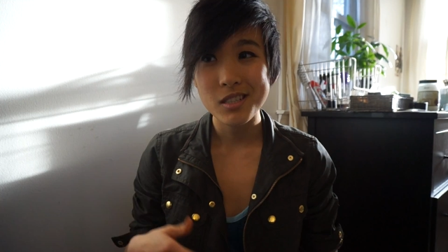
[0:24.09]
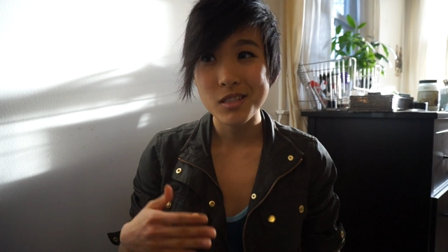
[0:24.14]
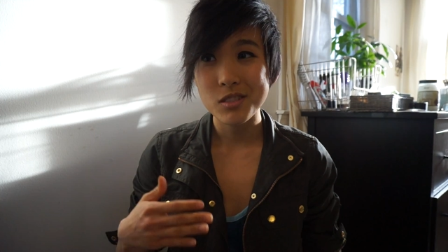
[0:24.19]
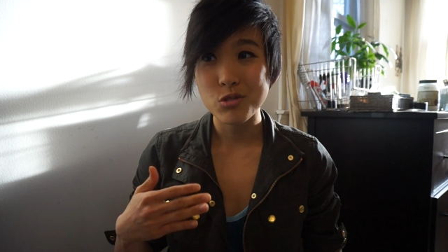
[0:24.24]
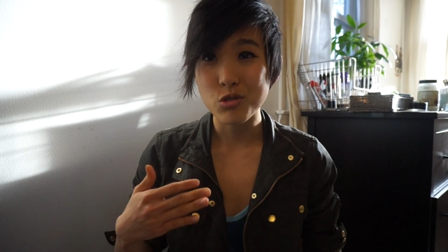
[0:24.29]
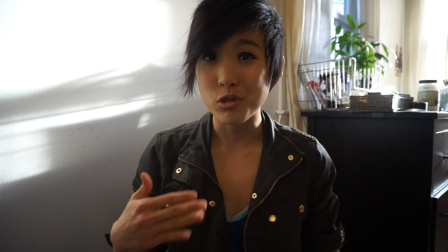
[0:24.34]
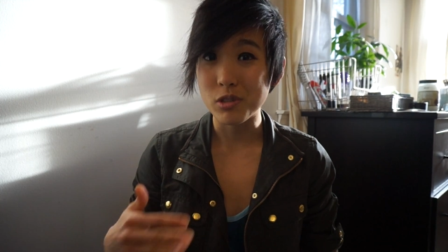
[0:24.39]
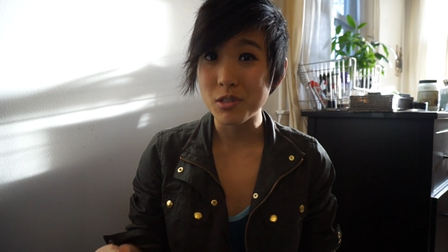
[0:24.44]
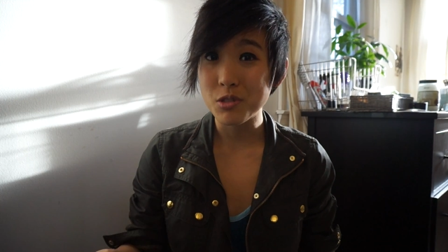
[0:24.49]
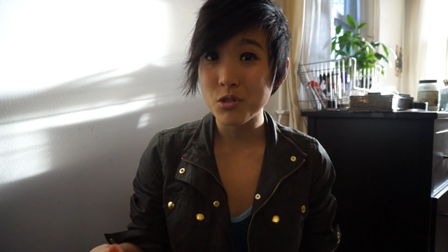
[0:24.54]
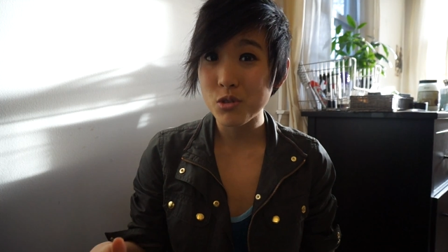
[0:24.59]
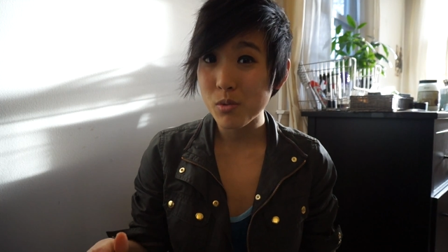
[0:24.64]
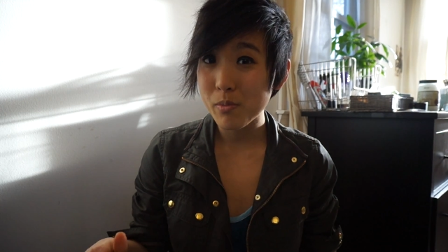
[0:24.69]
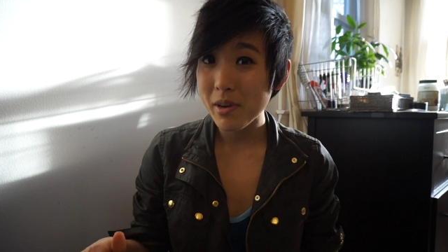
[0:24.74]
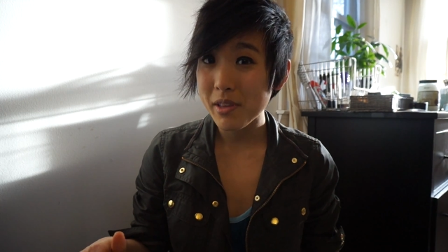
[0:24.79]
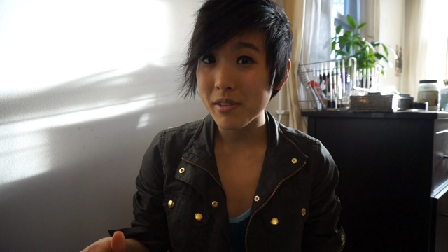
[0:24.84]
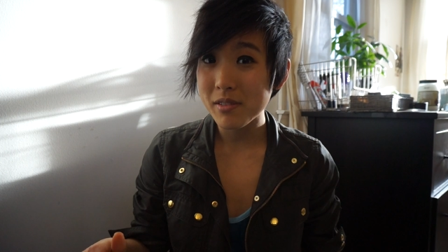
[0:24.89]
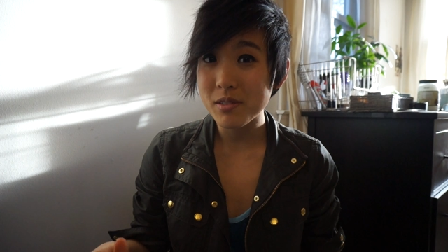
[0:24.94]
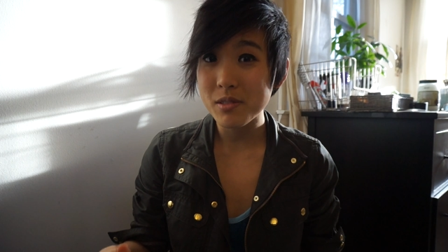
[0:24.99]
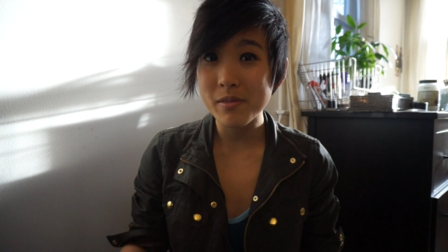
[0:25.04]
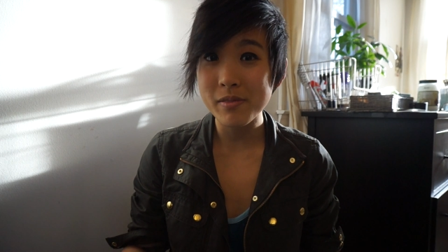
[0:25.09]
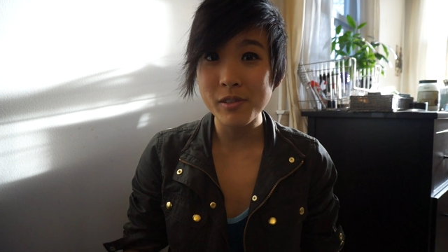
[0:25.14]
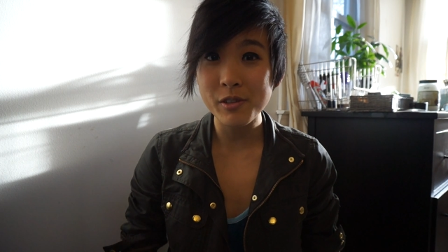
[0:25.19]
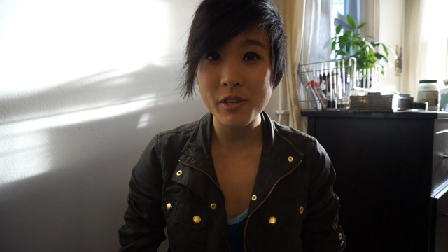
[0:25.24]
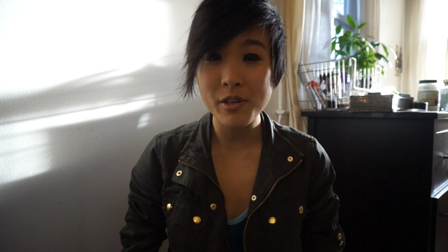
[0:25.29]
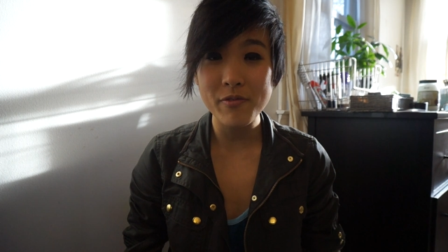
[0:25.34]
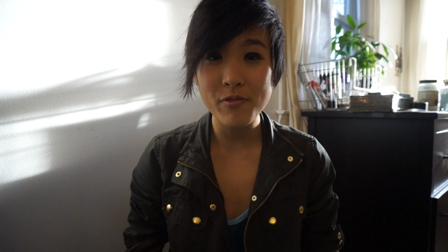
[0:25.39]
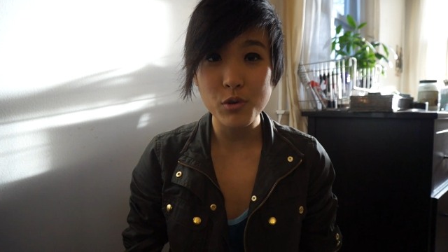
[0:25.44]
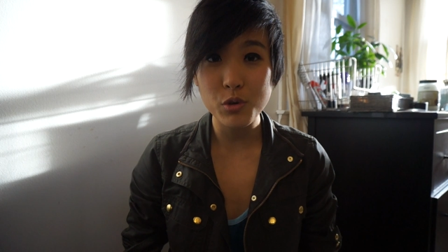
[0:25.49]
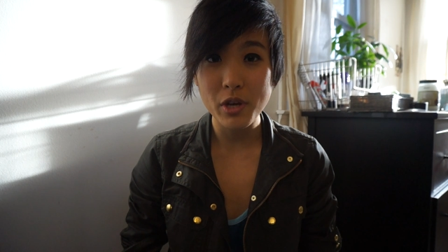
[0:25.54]
Traditional methods of
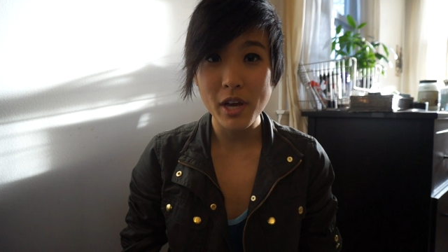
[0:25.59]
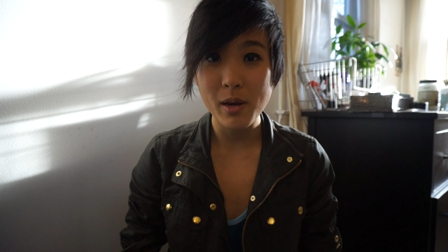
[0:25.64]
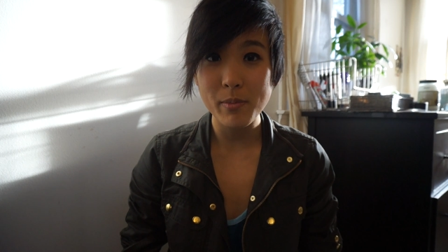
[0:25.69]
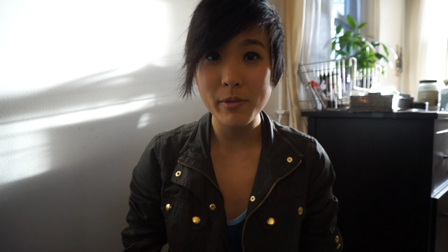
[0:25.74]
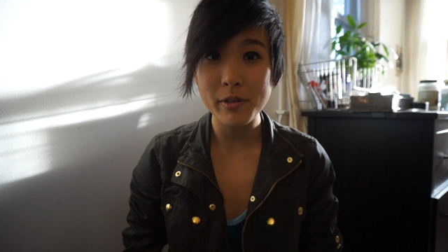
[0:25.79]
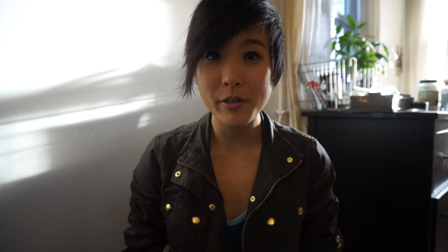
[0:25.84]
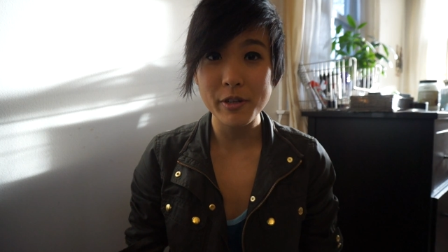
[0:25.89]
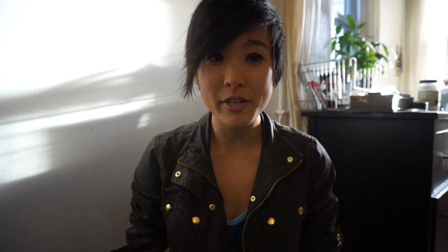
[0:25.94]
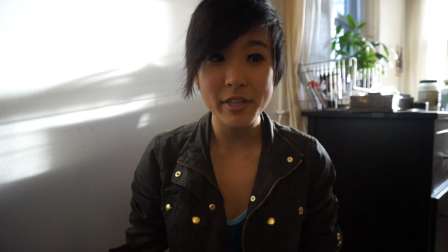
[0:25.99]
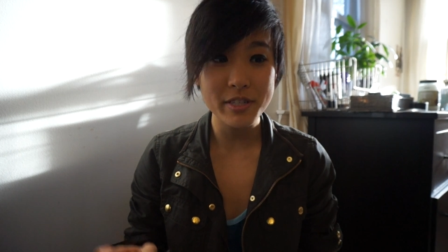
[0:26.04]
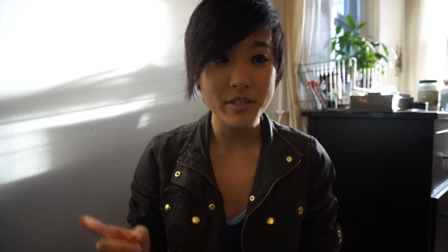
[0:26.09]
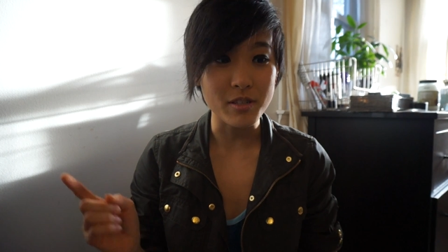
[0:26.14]
learning vocabulary,